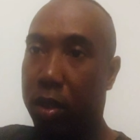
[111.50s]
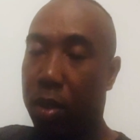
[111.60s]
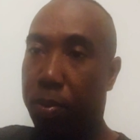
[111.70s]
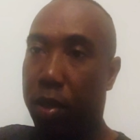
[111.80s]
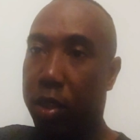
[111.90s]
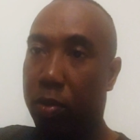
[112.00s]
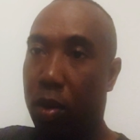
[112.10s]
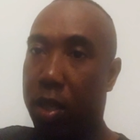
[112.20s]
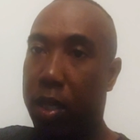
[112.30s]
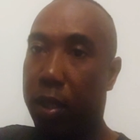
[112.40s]
the plugs
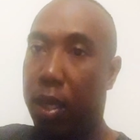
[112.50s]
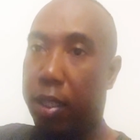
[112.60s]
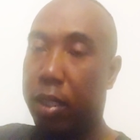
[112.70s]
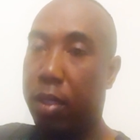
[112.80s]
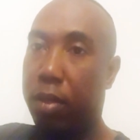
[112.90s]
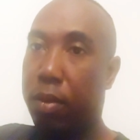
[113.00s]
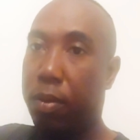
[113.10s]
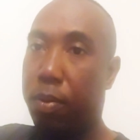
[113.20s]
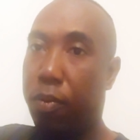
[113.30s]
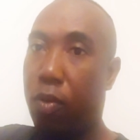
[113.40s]
right in like the
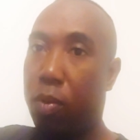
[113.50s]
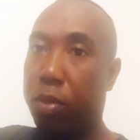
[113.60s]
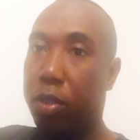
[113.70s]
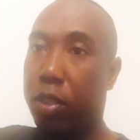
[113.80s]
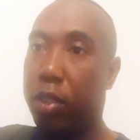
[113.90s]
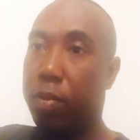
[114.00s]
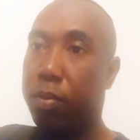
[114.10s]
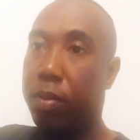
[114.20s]
performance chip.